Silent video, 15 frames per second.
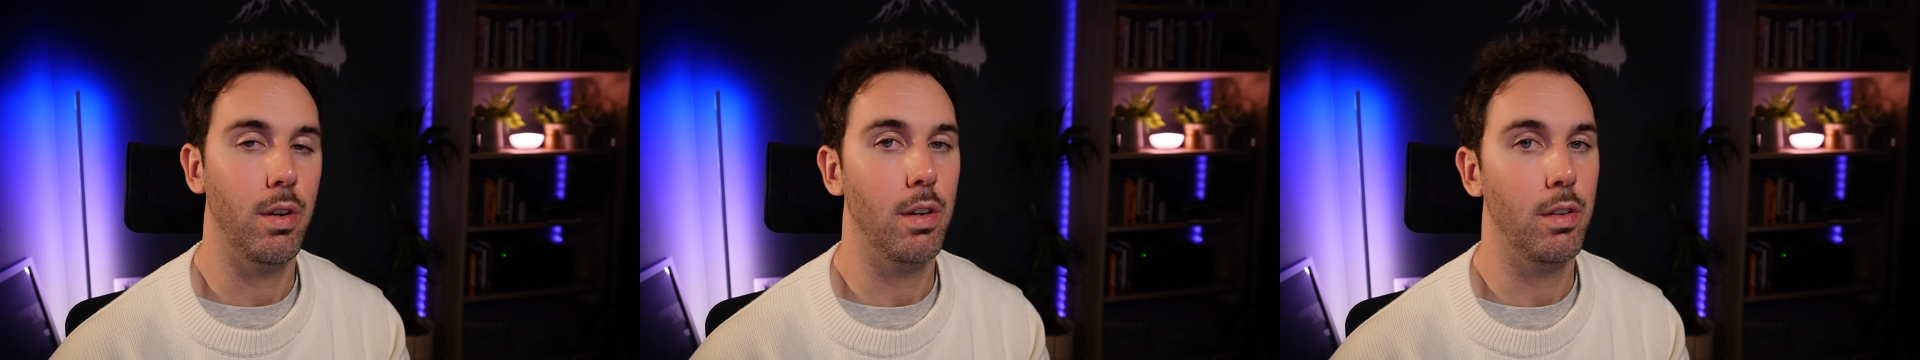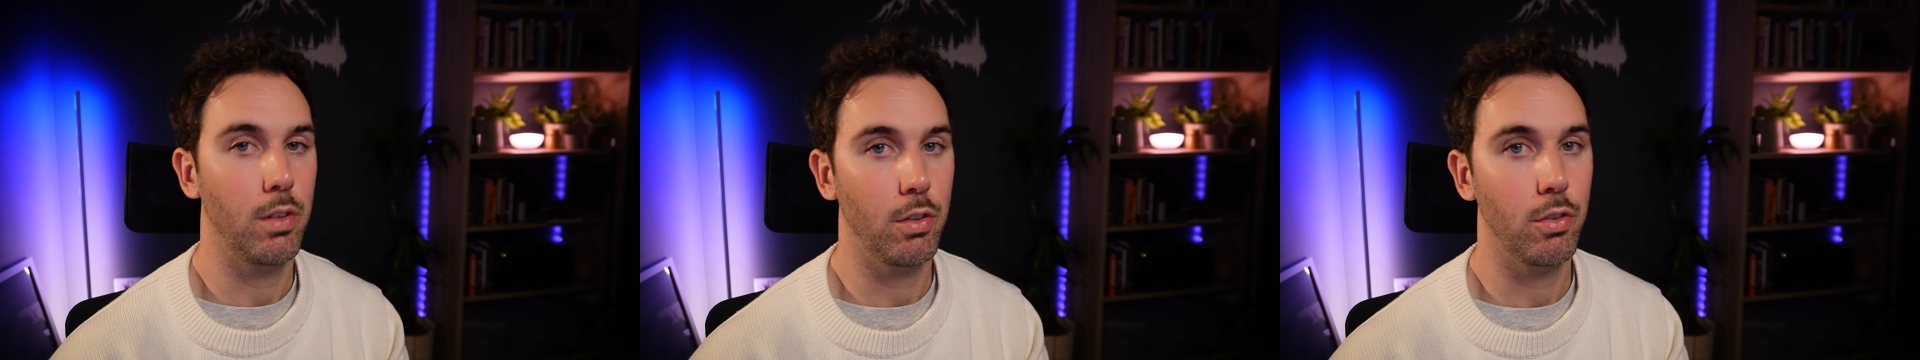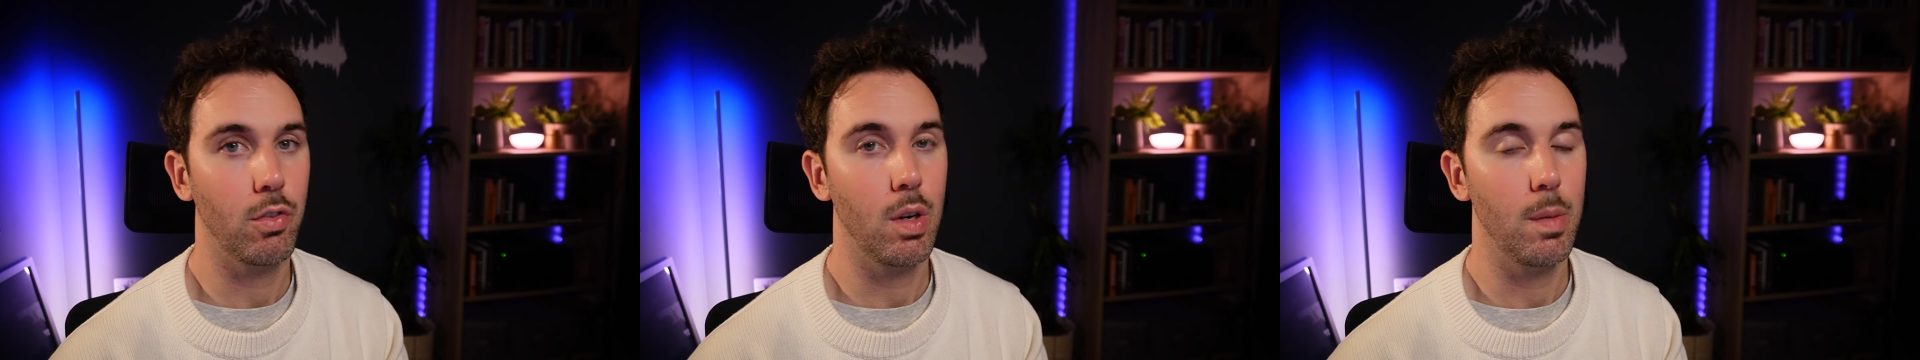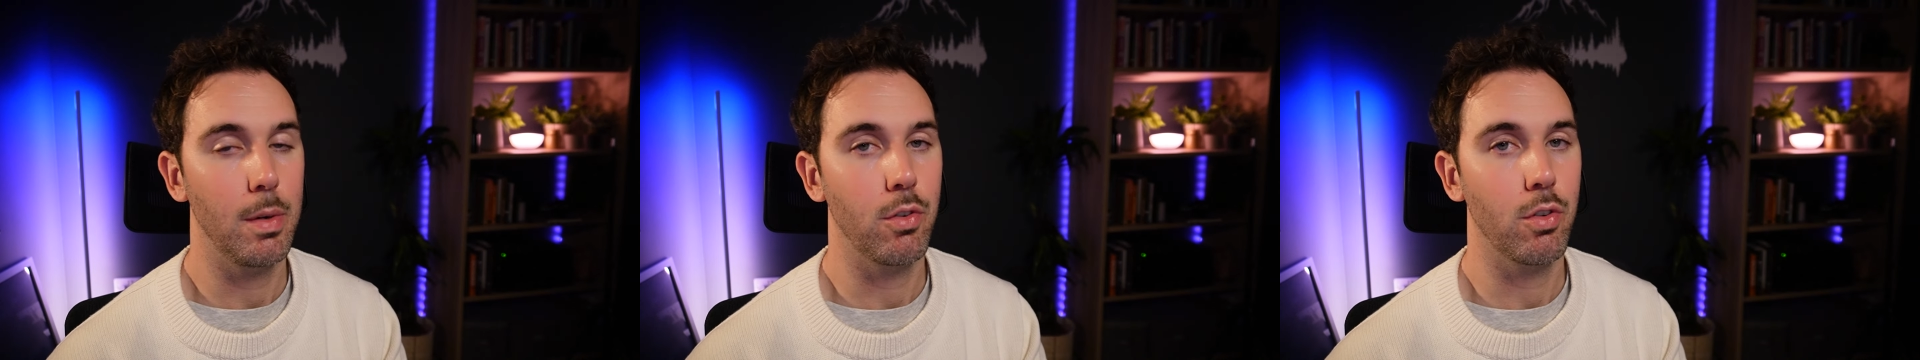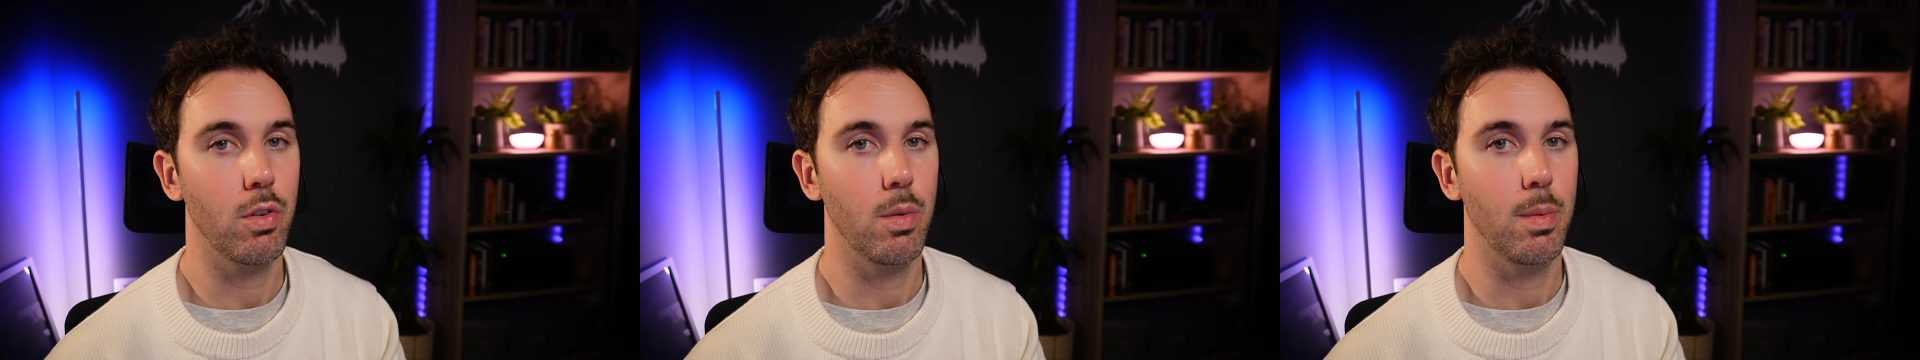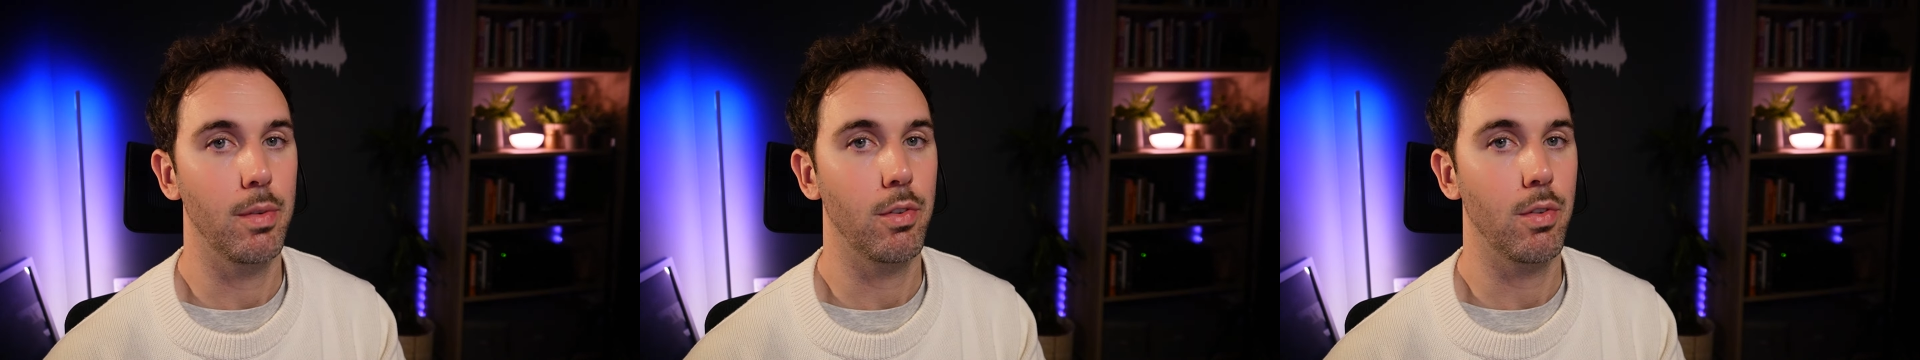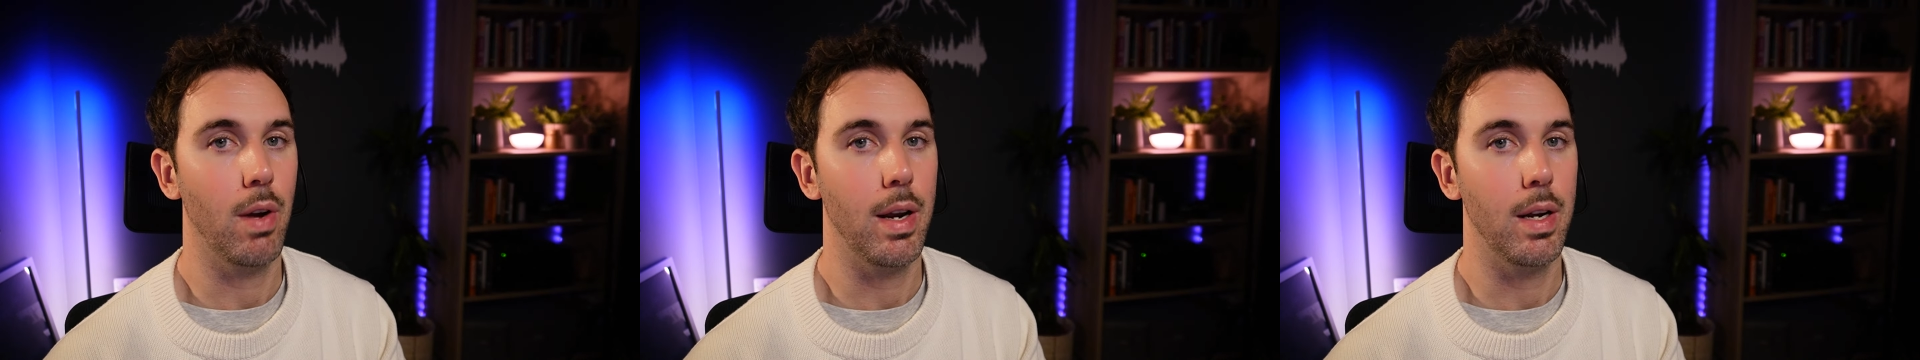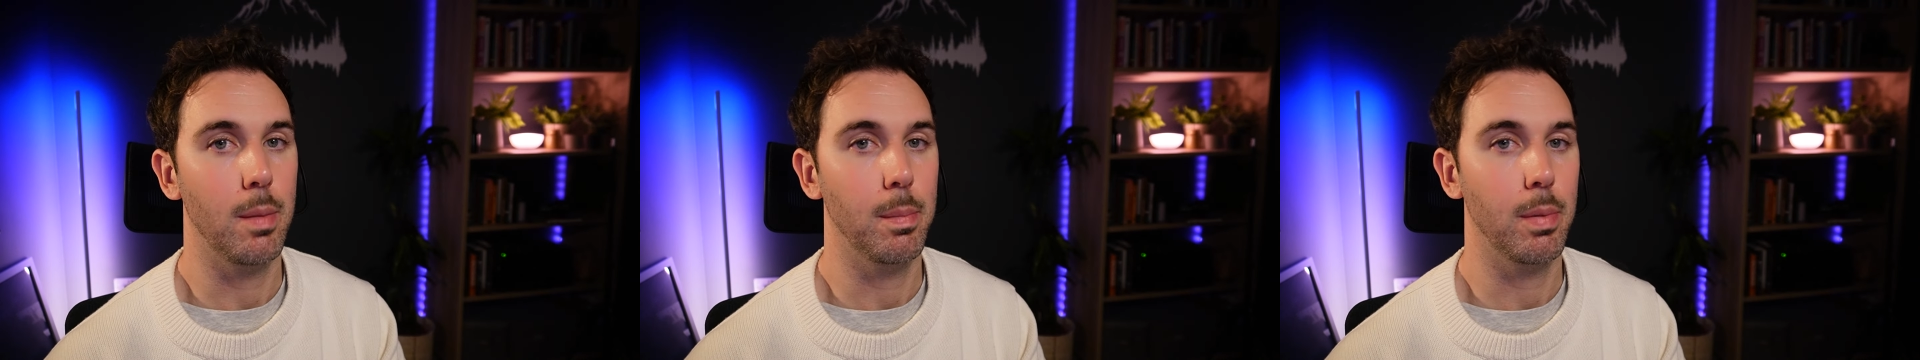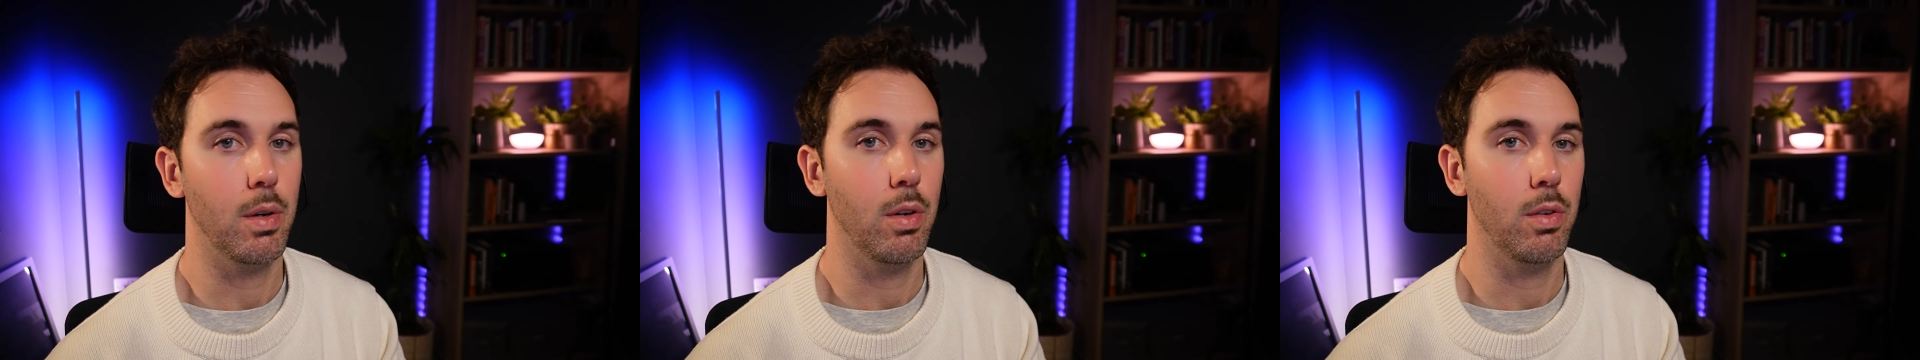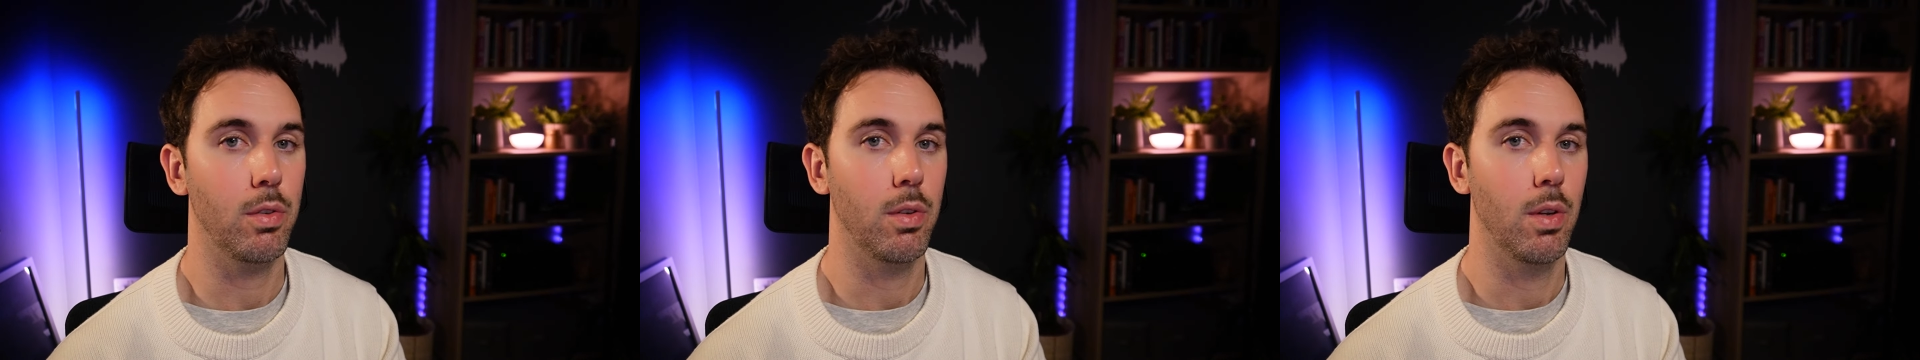and it's extremely true with trading
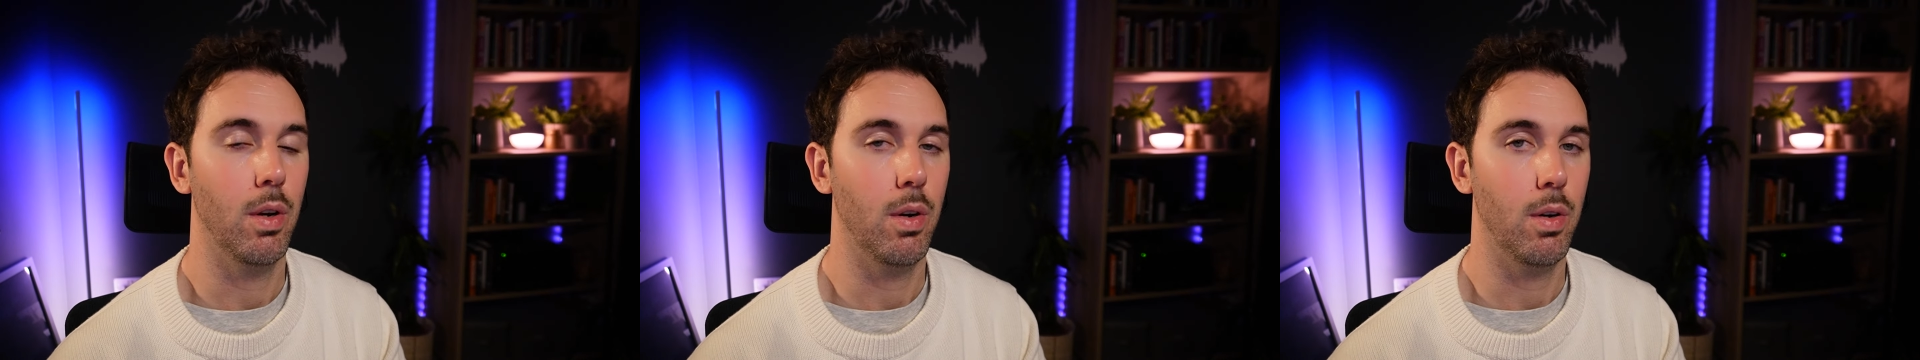because